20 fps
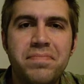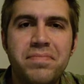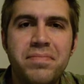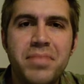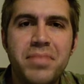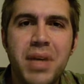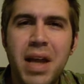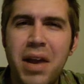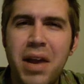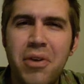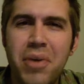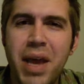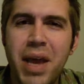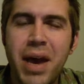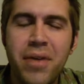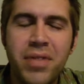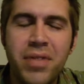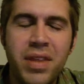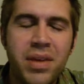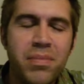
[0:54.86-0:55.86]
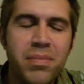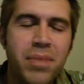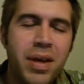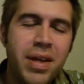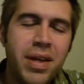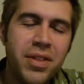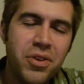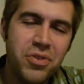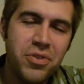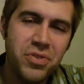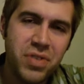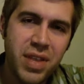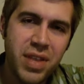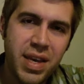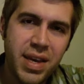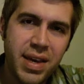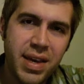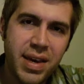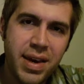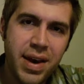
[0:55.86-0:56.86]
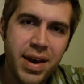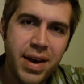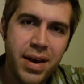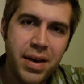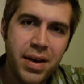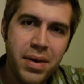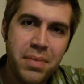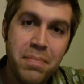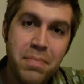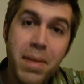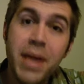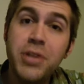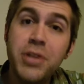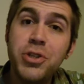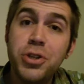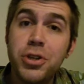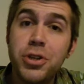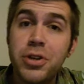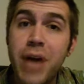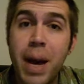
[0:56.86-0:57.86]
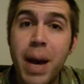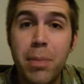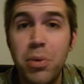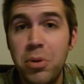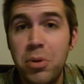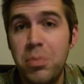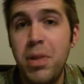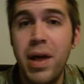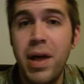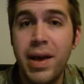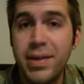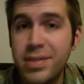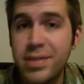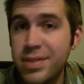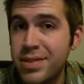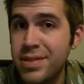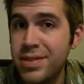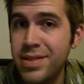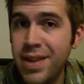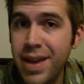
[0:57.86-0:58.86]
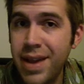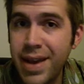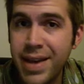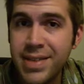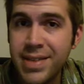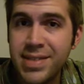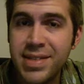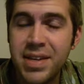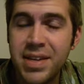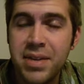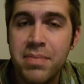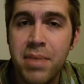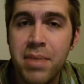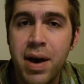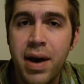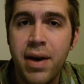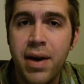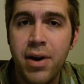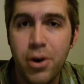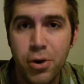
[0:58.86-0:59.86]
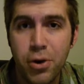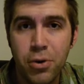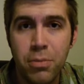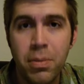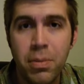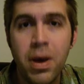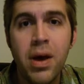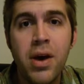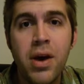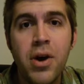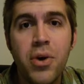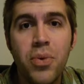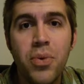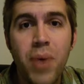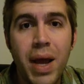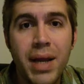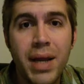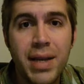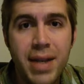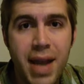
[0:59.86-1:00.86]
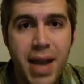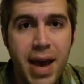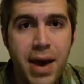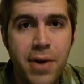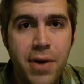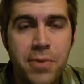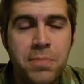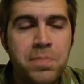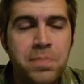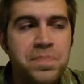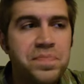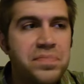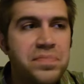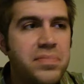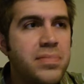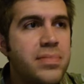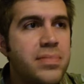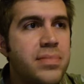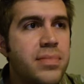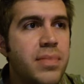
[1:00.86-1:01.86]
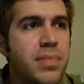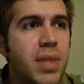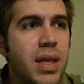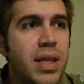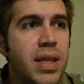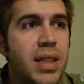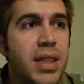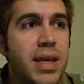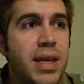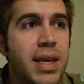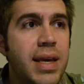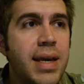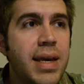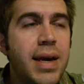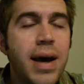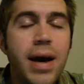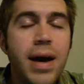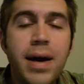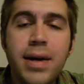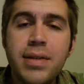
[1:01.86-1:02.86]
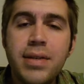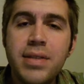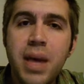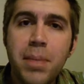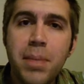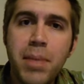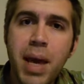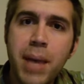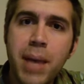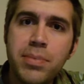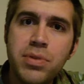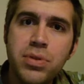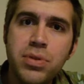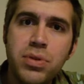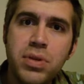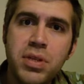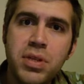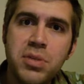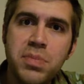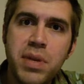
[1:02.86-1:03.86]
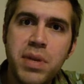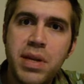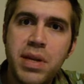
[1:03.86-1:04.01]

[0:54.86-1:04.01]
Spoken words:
But I don't count them. Those are the major Apple appliances that I guess sit in my home right now. The time capsule has been